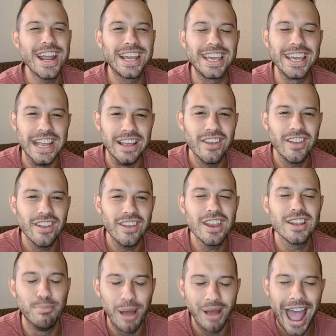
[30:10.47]
Frankie,
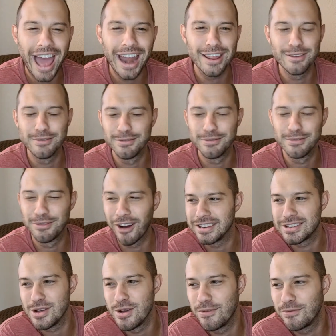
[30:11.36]
that is bad
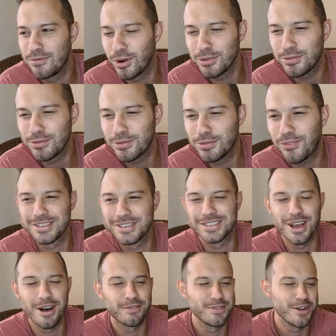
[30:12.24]
advice, dude. Don't find
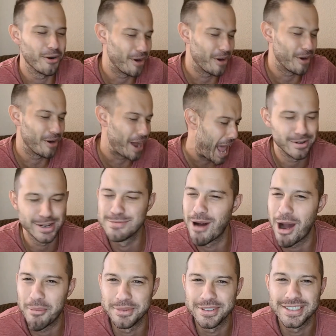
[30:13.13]
yourself no
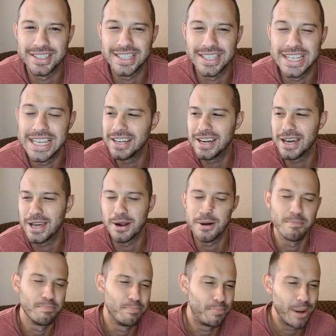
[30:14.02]
average mamacita
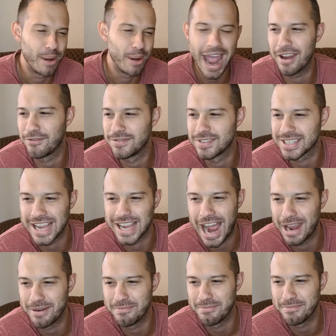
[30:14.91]
and a bad
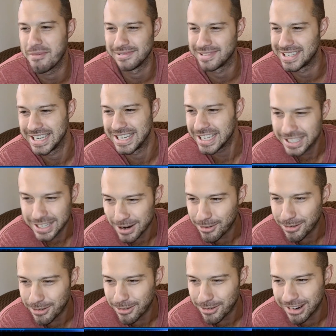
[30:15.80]
side mamacita.
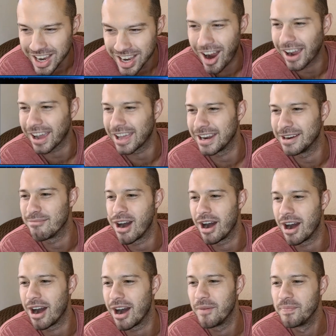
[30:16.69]
What are you talking
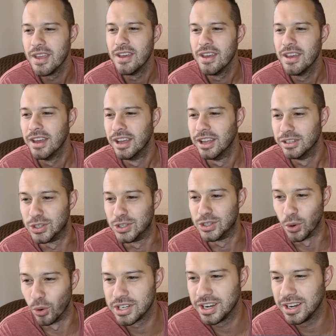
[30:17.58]
about?
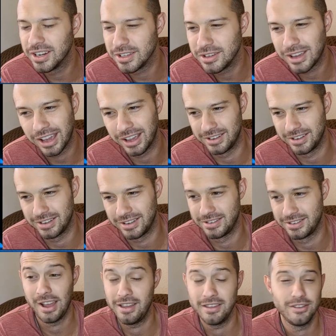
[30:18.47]
Georgia, you
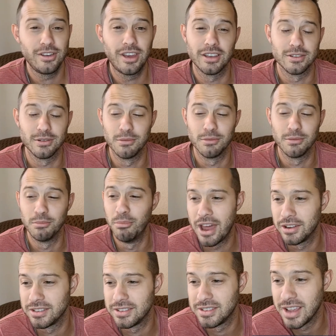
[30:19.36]
guys, uh, you guys are
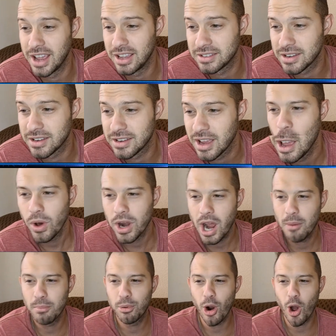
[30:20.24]
bad on states.
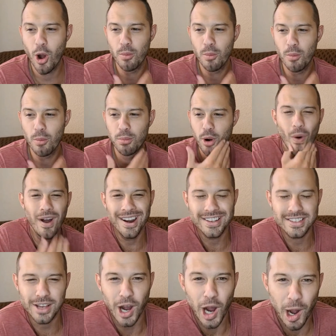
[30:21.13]
What up, bro, bro?
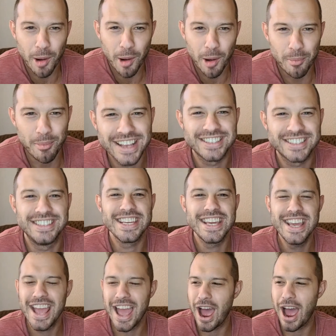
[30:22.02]
What is up,
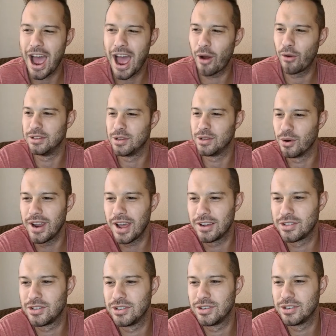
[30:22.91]
SD? How are you
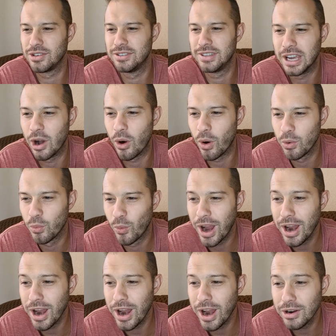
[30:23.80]
doing? How's your day
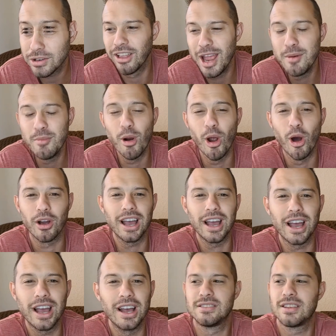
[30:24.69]
going? Where's Clay, bro?
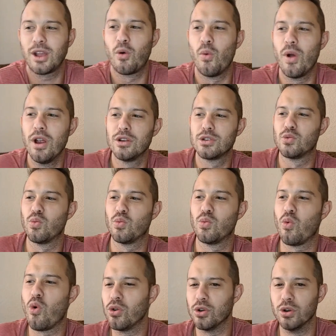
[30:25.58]
Guys, it's like, where's
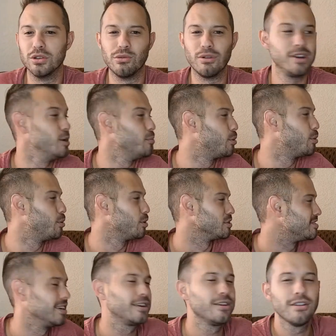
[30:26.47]
Waldo? Do I need to put
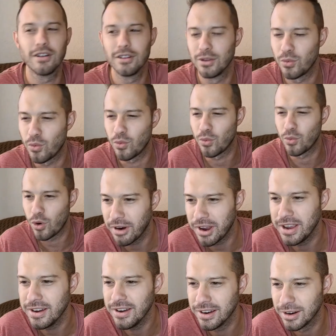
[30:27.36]
a sticker on the wall
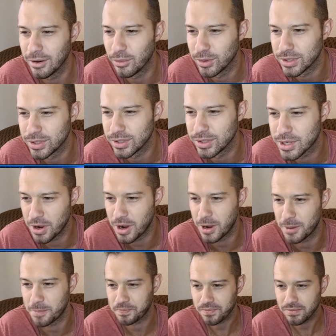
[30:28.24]
right here? What's going
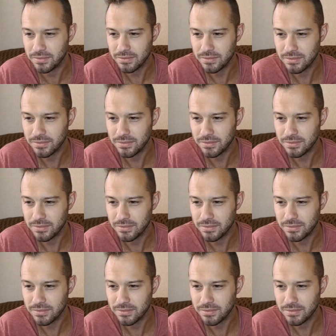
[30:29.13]
on?